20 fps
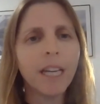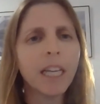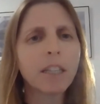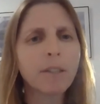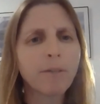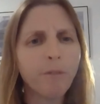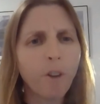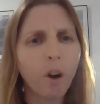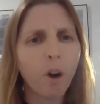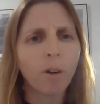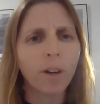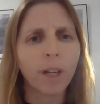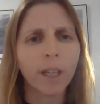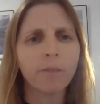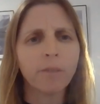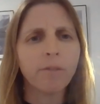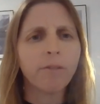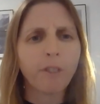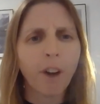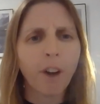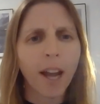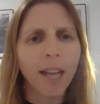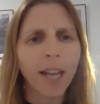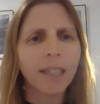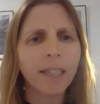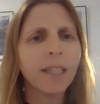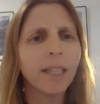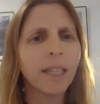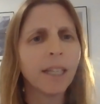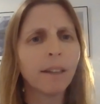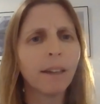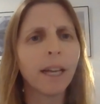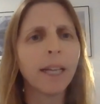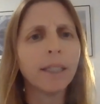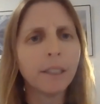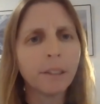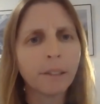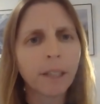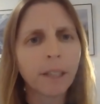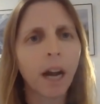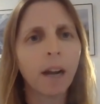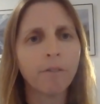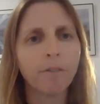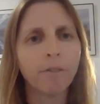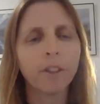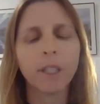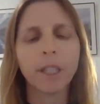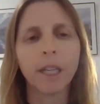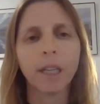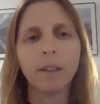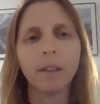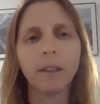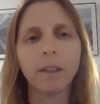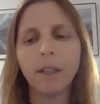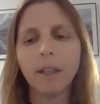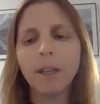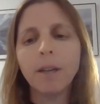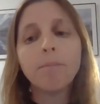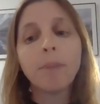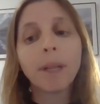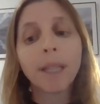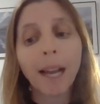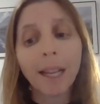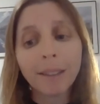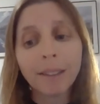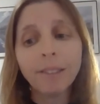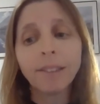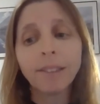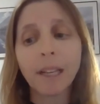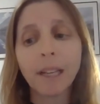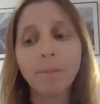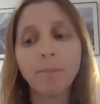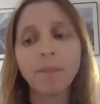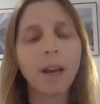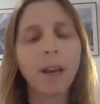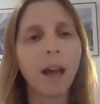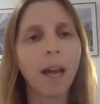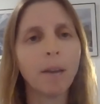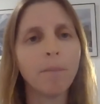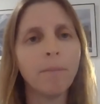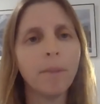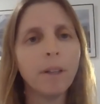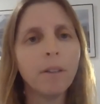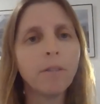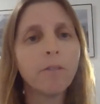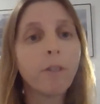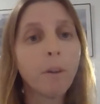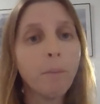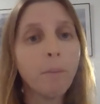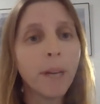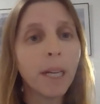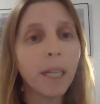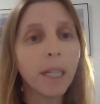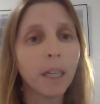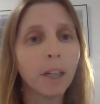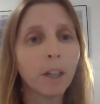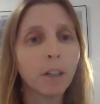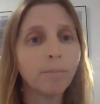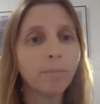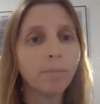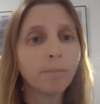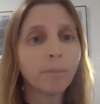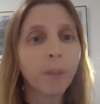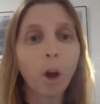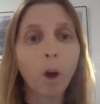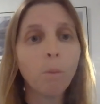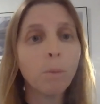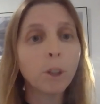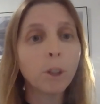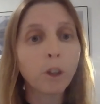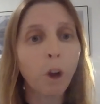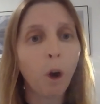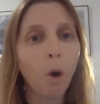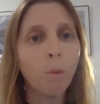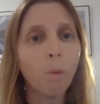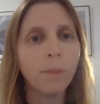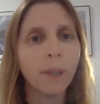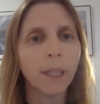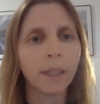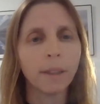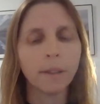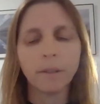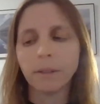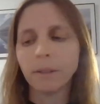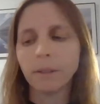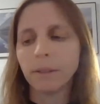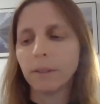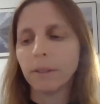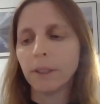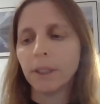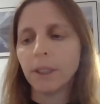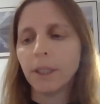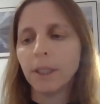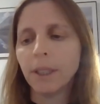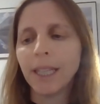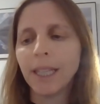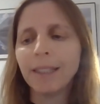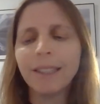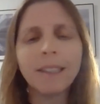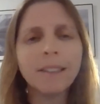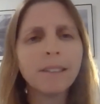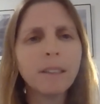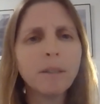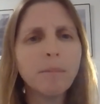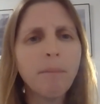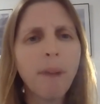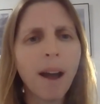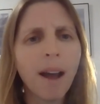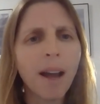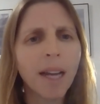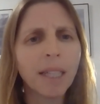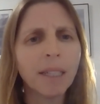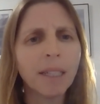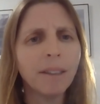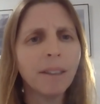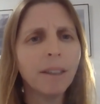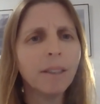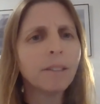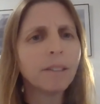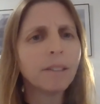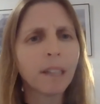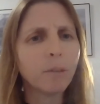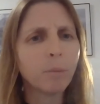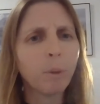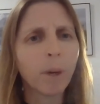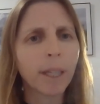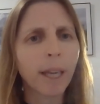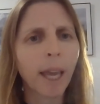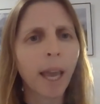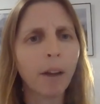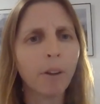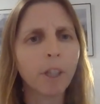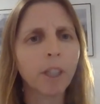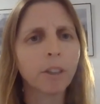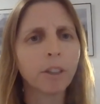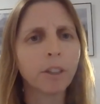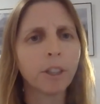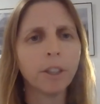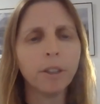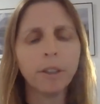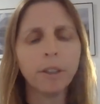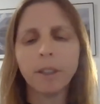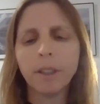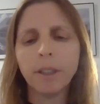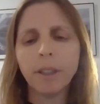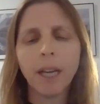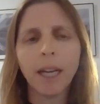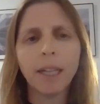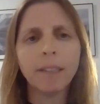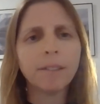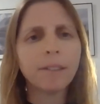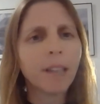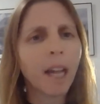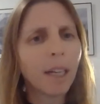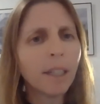It's foreign, frightening, and discomforting, but at the same time, familiar, almost homeless. It isn't mine, said one character, and